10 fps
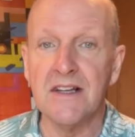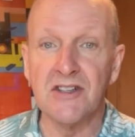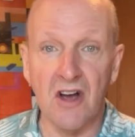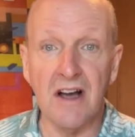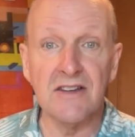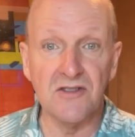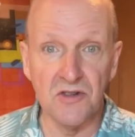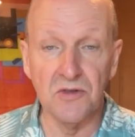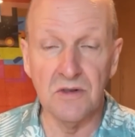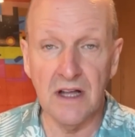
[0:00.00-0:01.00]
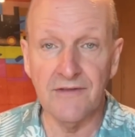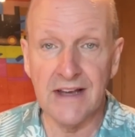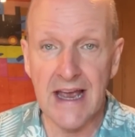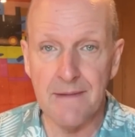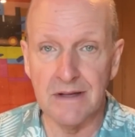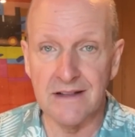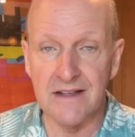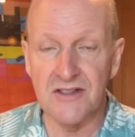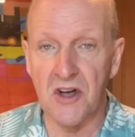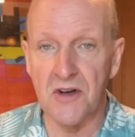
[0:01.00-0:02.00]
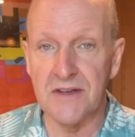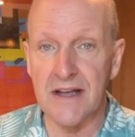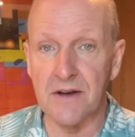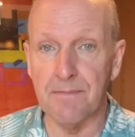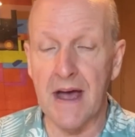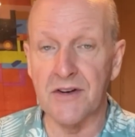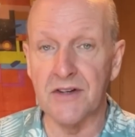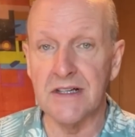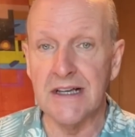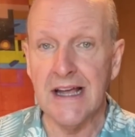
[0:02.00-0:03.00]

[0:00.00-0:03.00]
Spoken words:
Thais do love gambling, there's no doubt about it,